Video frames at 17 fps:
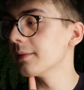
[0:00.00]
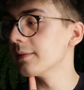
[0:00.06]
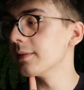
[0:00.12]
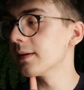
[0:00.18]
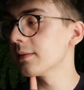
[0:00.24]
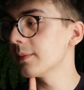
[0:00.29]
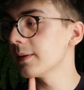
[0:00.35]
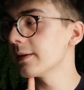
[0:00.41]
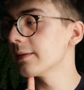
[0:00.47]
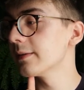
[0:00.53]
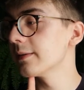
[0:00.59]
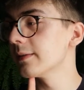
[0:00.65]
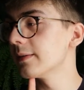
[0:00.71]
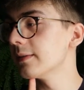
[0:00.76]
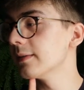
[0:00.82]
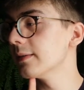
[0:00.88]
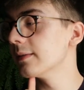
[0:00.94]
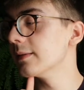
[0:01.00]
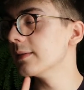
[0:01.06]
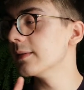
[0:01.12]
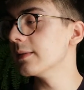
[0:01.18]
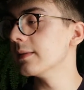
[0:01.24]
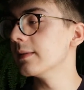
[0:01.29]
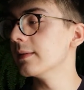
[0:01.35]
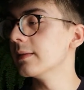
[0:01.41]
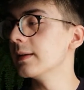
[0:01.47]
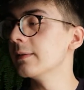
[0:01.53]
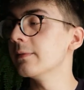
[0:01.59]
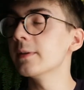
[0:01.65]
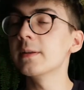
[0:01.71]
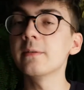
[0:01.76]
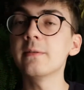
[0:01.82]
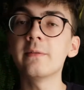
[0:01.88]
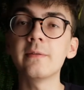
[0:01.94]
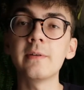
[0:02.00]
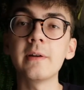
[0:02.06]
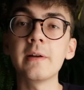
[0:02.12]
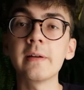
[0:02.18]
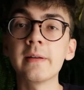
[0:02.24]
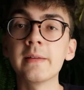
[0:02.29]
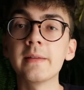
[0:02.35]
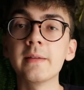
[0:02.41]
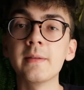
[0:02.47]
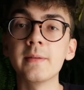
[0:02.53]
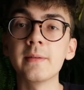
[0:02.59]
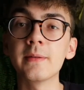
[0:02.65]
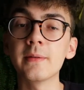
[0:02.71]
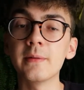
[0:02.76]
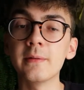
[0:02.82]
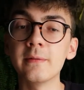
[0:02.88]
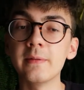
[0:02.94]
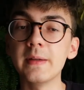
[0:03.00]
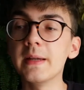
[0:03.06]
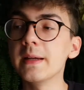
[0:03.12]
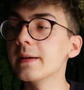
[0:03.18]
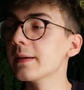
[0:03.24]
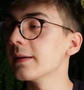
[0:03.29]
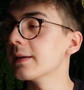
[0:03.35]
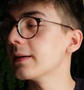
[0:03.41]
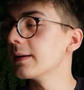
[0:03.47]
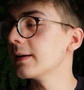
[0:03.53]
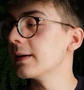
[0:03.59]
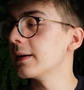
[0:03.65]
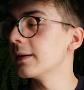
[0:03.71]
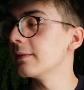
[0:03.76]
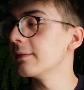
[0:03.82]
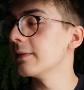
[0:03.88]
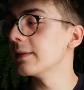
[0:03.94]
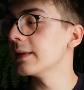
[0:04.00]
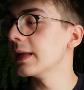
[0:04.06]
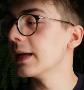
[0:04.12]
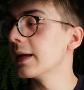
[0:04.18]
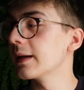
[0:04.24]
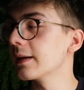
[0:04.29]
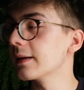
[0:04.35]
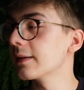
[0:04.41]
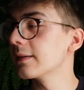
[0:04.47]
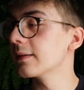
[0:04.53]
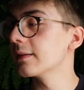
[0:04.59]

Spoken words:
just because even the fragrance is so weak, I feel like